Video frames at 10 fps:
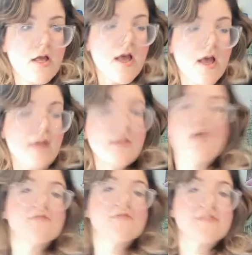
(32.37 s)

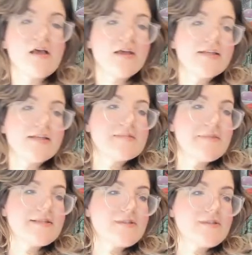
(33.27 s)
Hello, son. It's
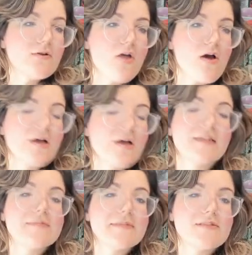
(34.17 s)
been so long.
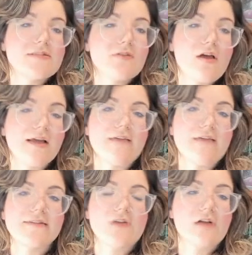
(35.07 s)
It's been so long. I
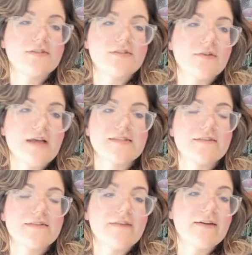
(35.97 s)
haven't talked to you guys in
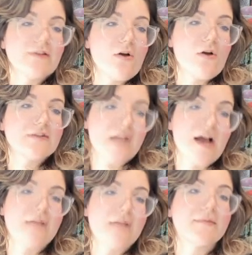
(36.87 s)
a very long
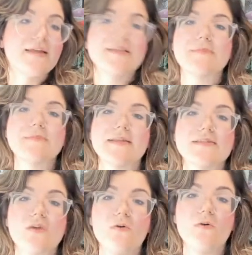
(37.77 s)
time. It has been
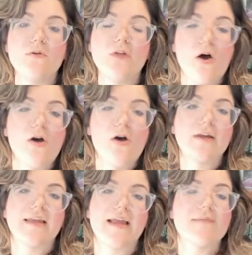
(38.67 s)
so long,
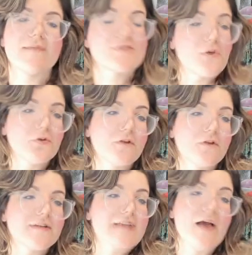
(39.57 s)
and I am so
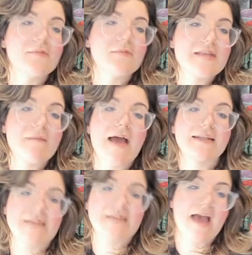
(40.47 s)
nervous. I almost had a
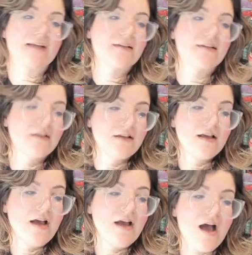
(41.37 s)
panic attack.
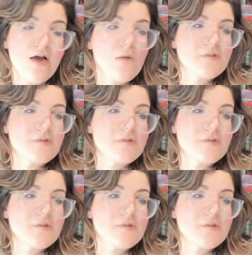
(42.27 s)
I